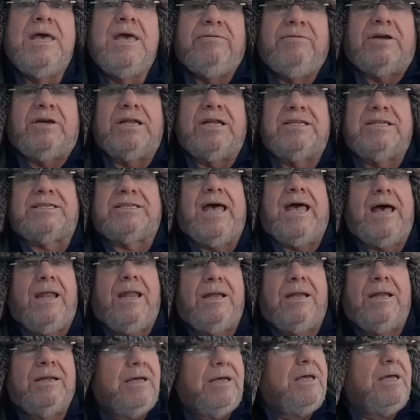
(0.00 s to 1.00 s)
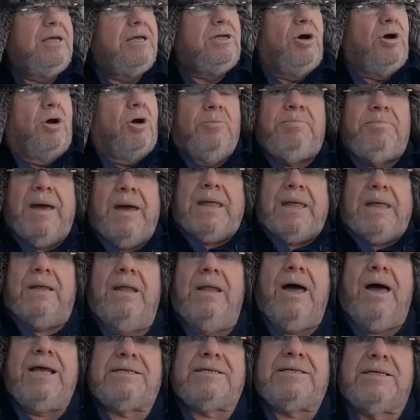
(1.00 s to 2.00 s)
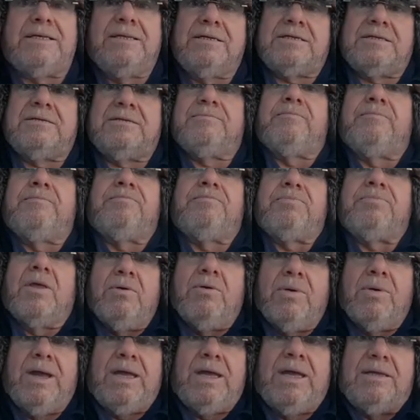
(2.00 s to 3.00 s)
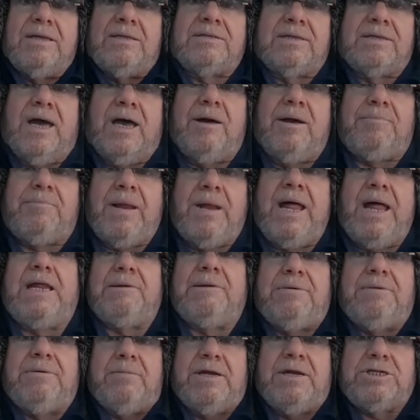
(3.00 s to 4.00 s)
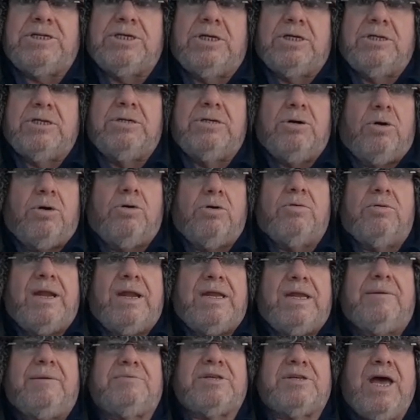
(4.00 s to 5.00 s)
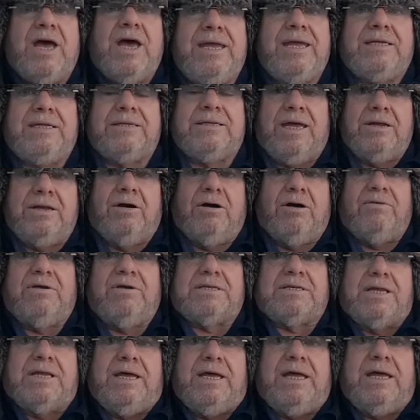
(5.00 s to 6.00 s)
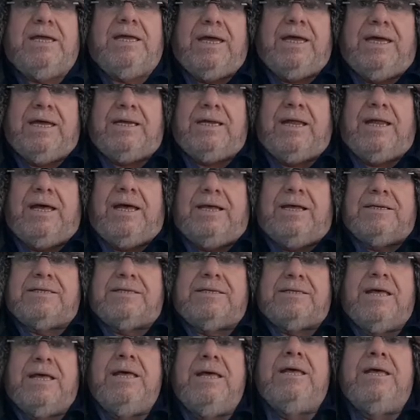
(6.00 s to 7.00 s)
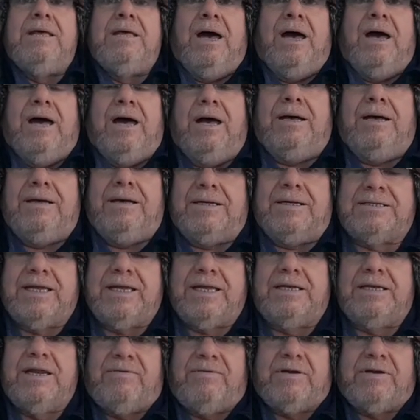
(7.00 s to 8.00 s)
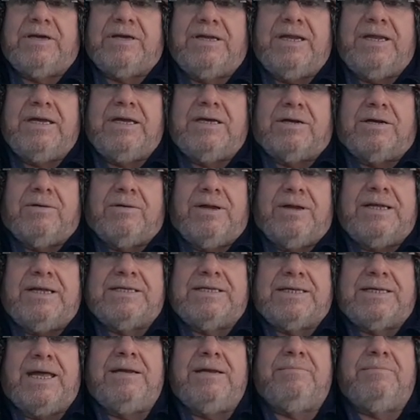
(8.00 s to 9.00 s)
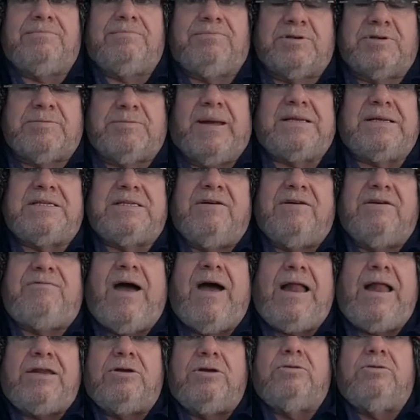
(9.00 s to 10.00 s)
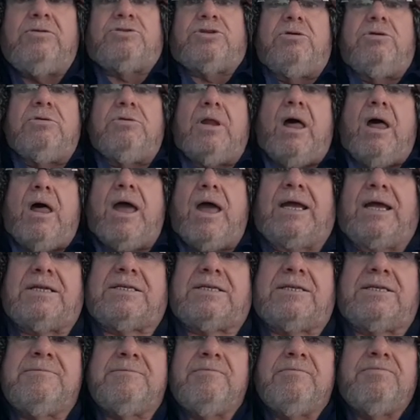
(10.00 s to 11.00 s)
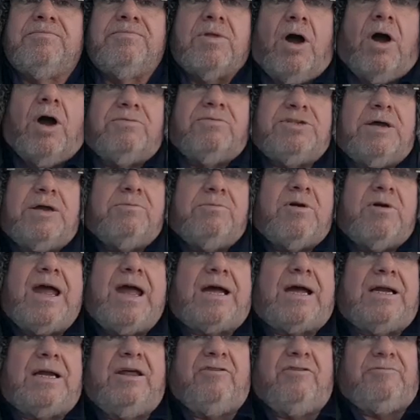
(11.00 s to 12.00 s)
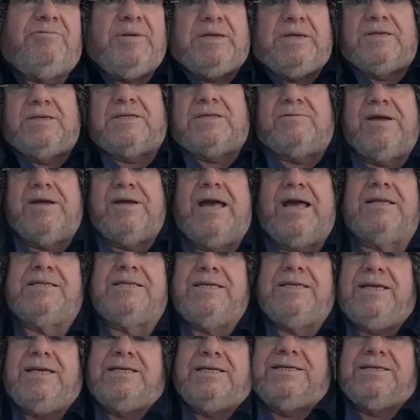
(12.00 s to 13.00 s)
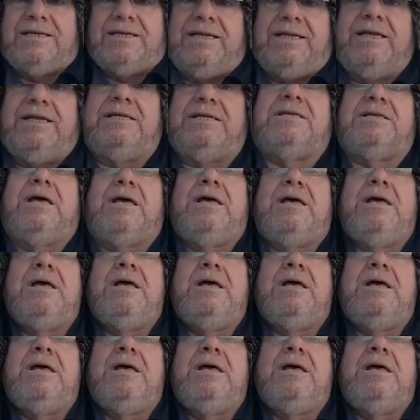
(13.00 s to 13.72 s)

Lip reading: If you can sell your pedal license with planning permission already obtained, then obviously it has a significant increase in prospective value to the likes of Jim Ratcliffe, because the reality is that it is